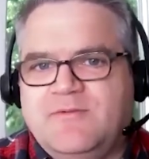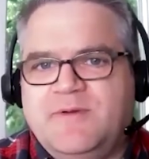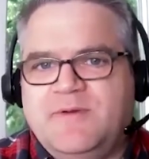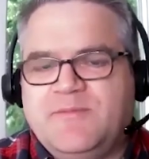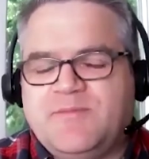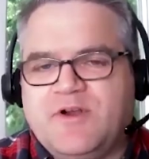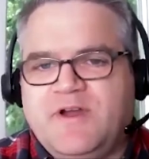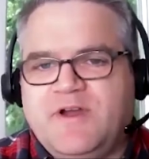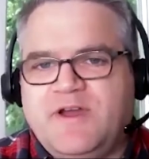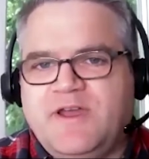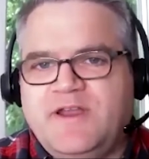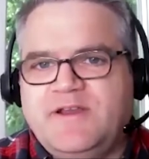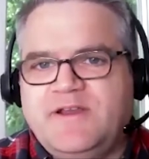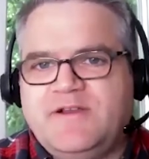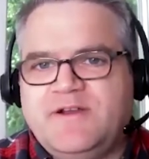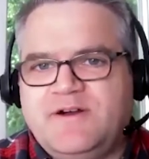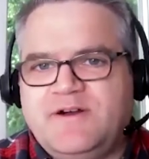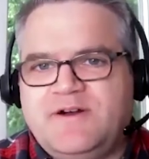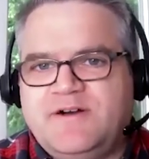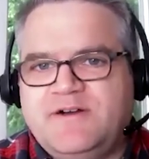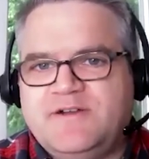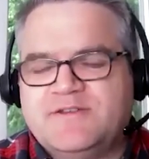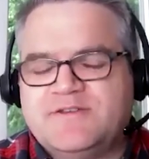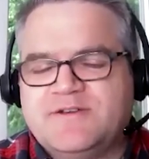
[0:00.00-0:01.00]
When Brian
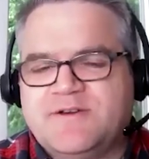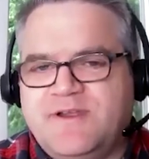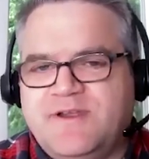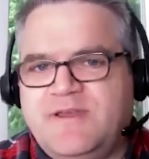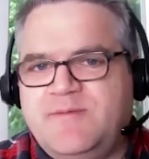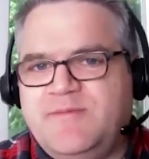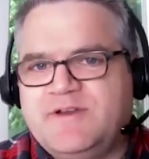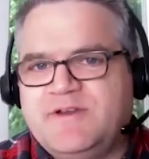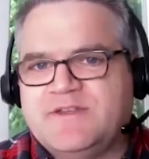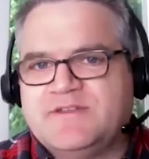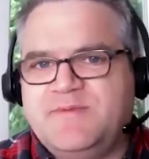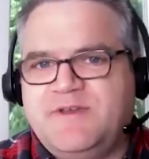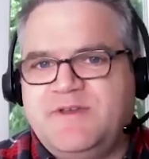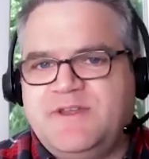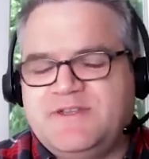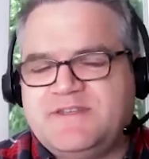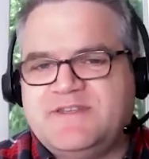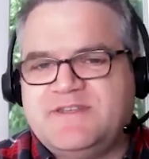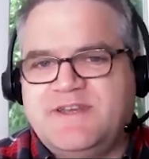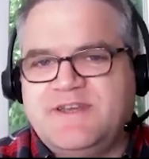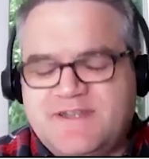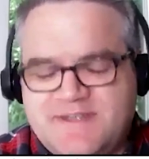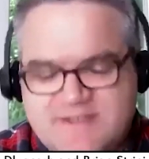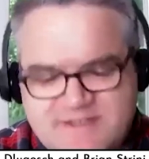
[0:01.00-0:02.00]
calls or emails me and
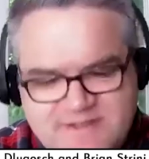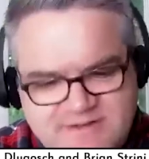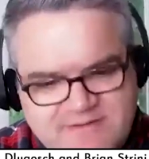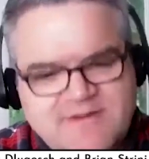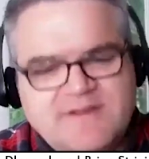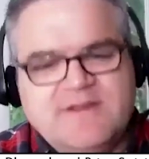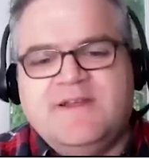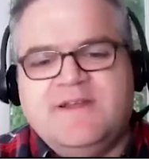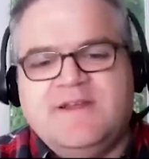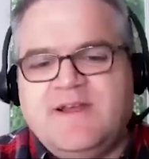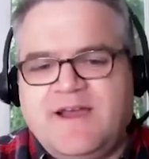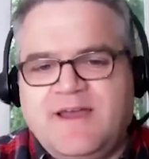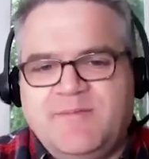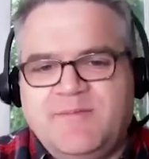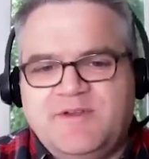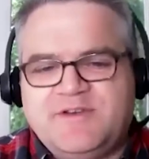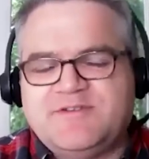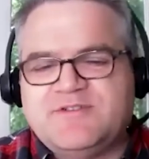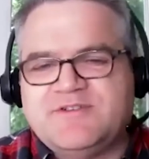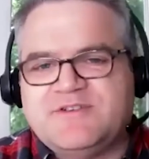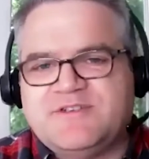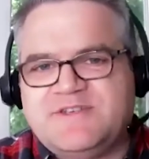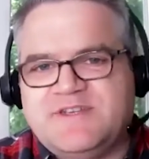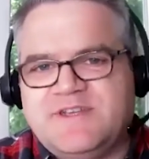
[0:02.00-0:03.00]
says, I'm
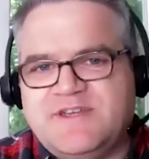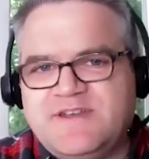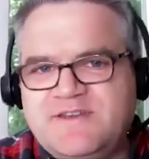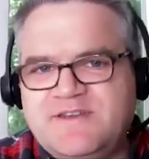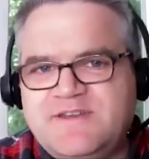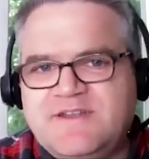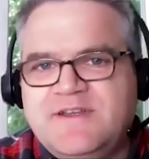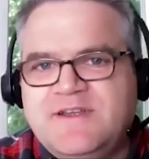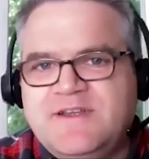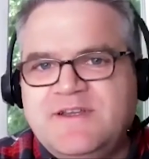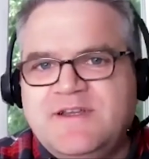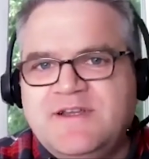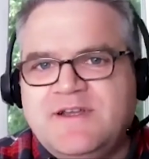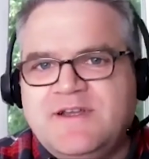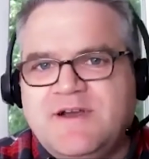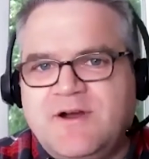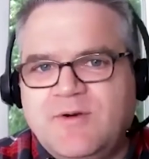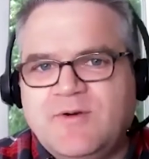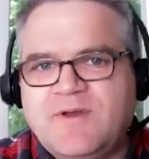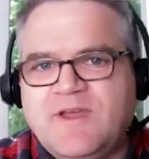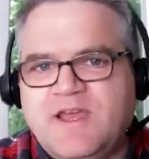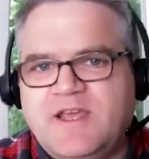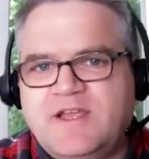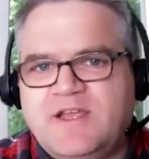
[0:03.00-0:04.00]
interested,
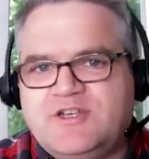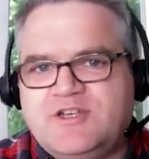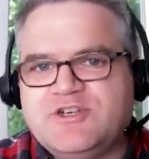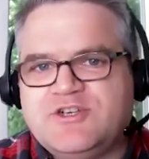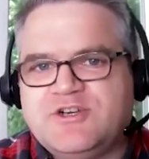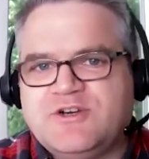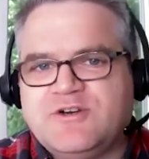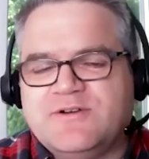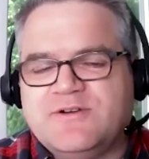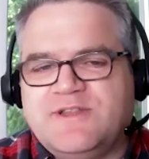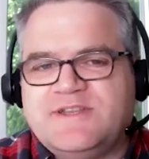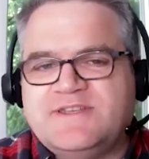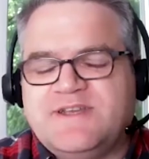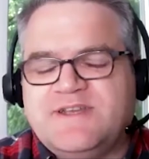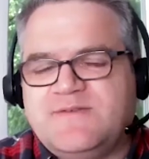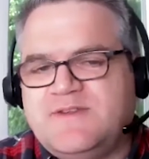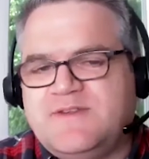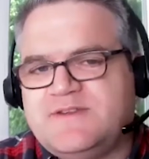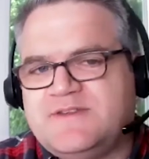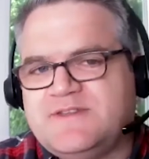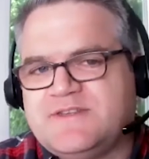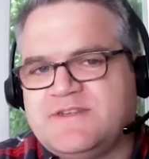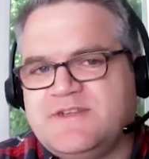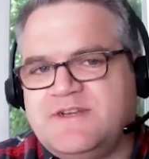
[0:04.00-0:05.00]
okay, sure, let's have
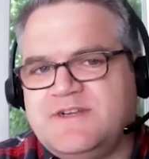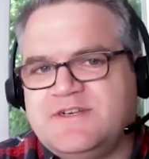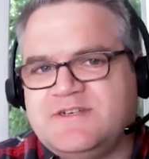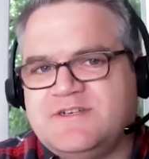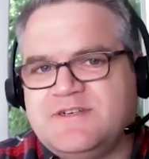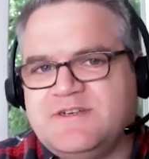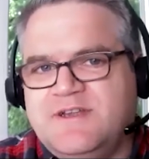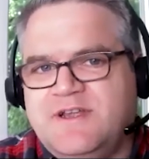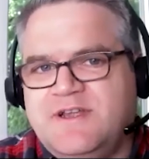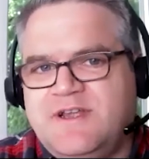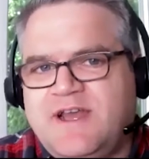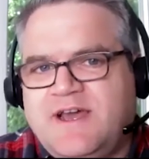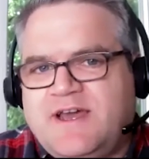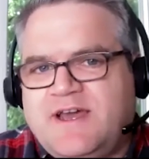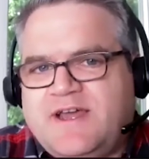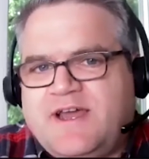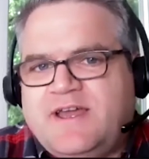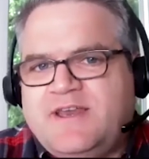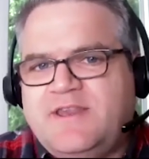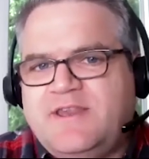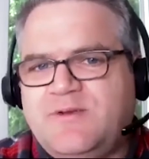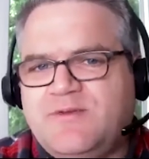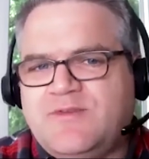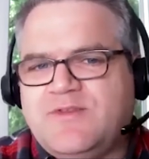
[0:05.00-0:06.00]
that discussion.
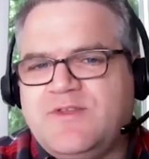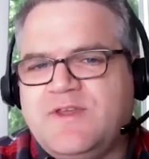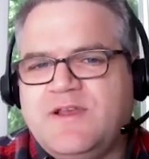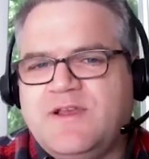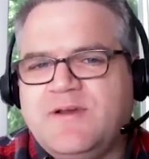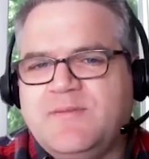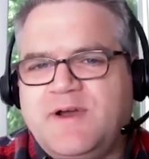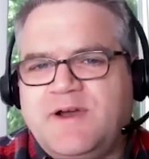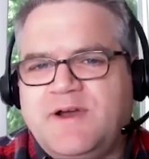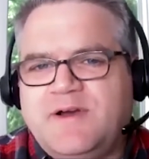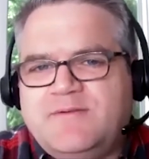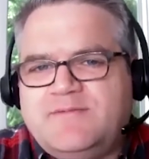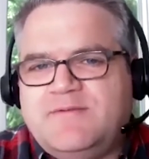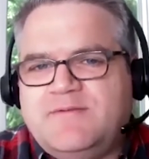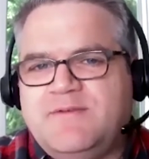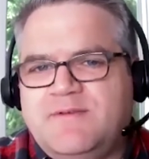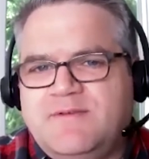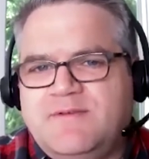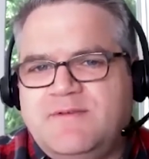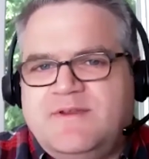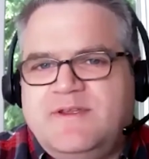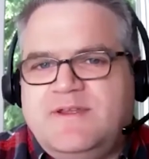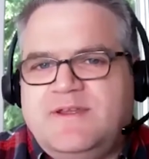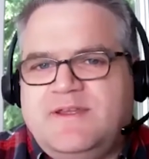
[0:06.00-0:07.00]
How do you think about,
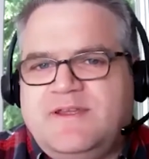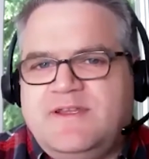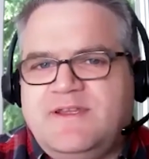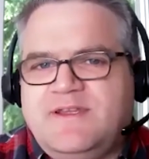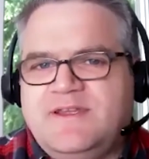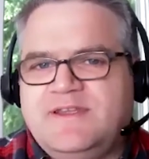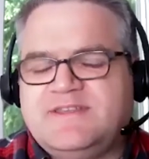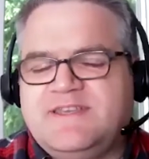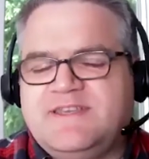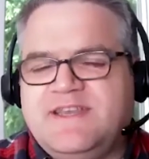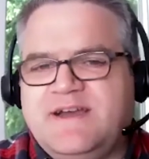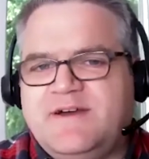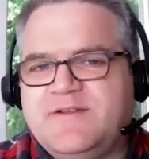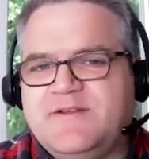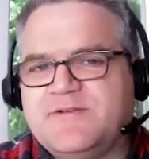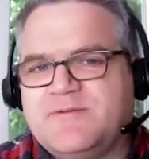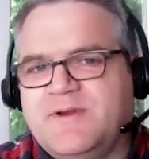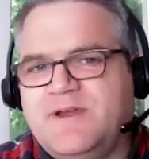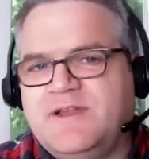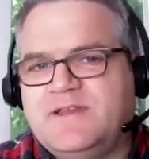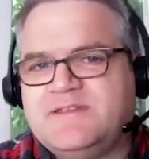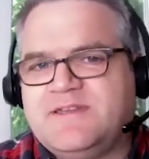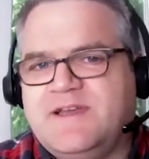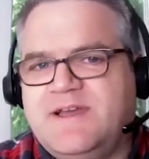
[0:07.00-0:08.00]
is now the
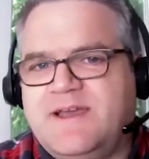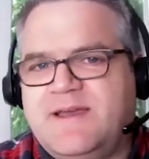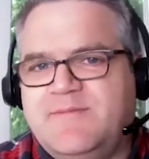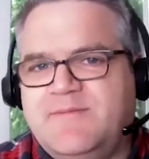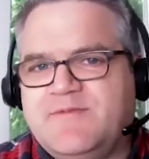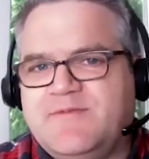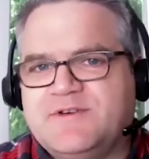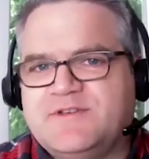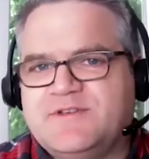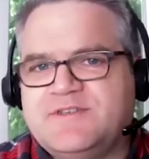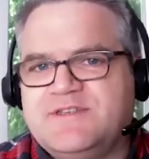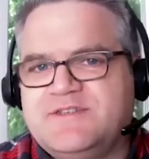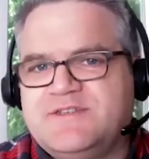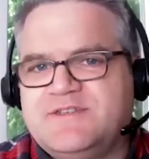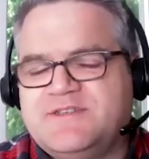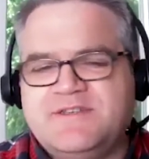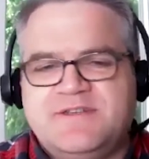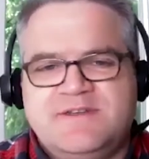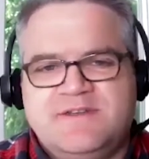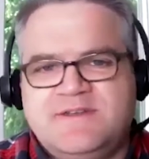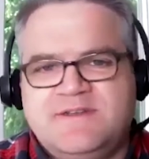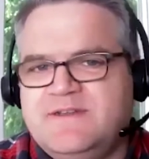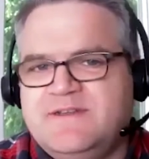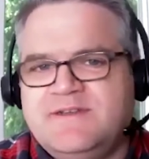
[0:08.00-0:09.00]
right time
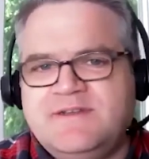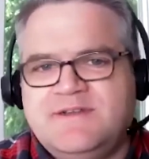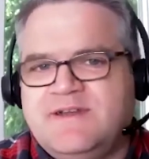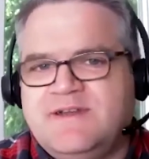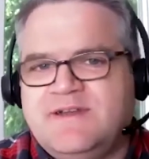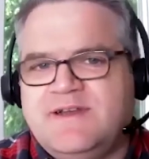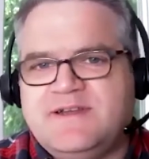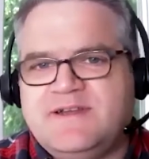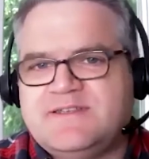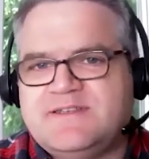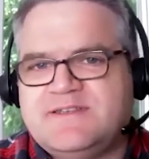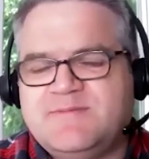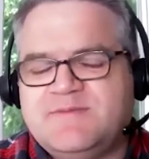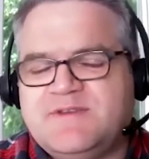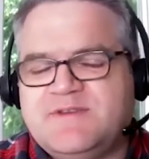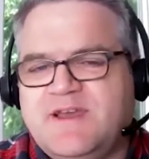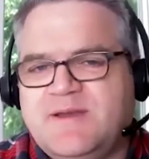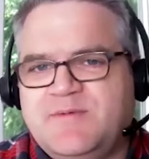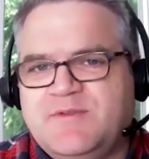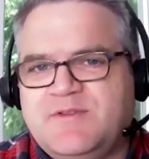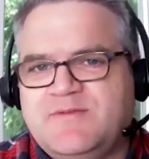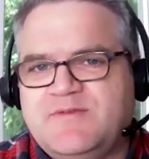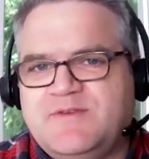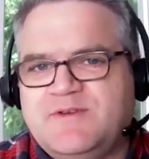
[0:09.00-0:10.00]
versus
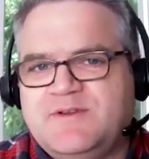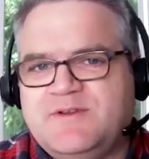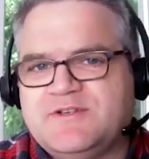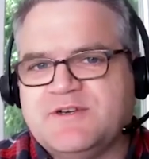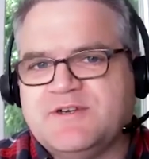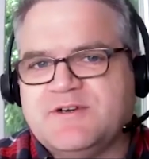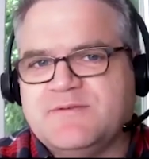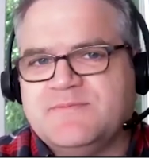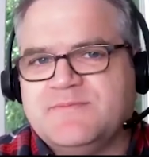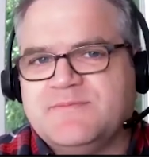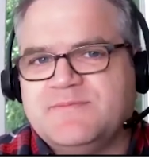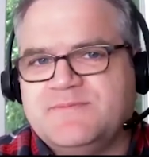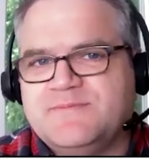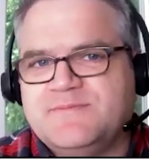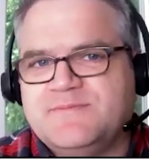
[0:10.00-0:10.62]
sometime in the future?